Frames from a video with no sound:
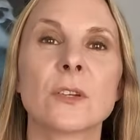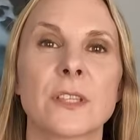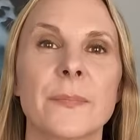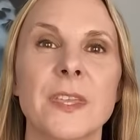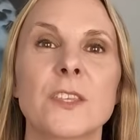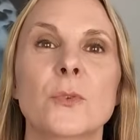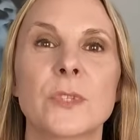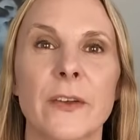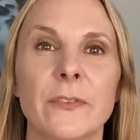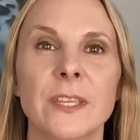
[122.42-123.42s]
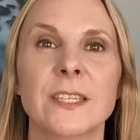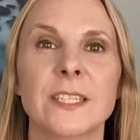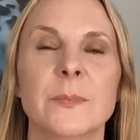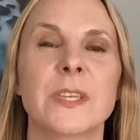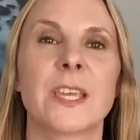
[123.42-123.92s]
are something you definitely
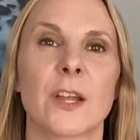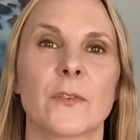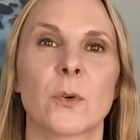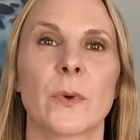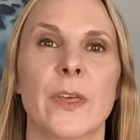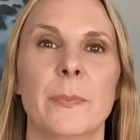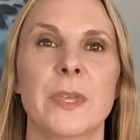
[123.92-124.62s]
need to be careful with,